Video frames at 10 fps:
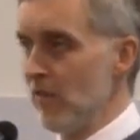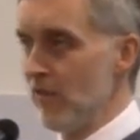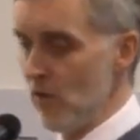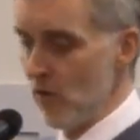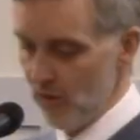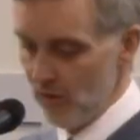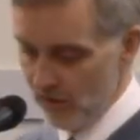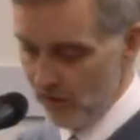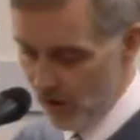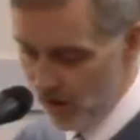before
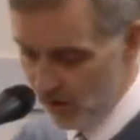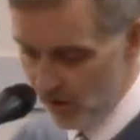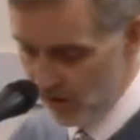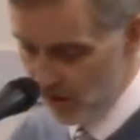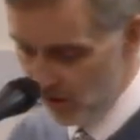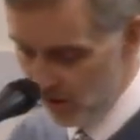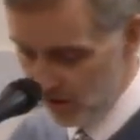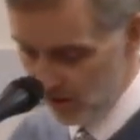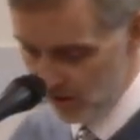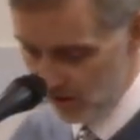the throne of God.